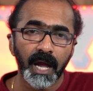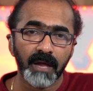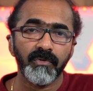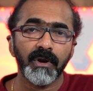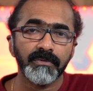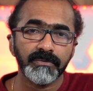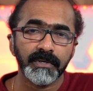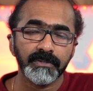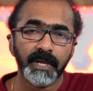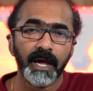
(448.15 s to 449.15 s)
And one of the
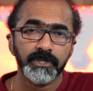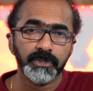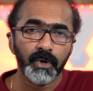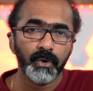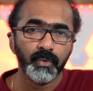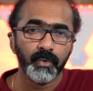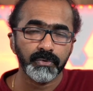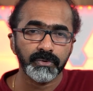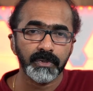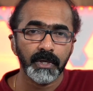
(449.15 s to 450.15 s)
things that I showed
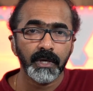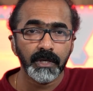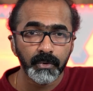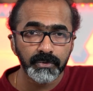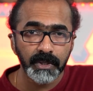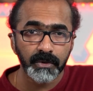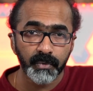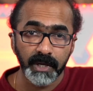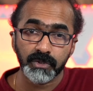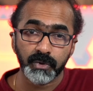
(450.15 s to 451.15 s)
was using
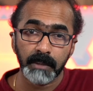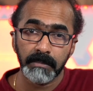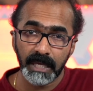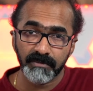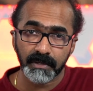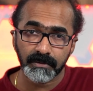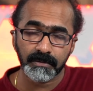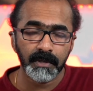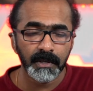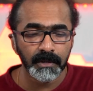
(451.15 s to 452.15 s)
Restream events.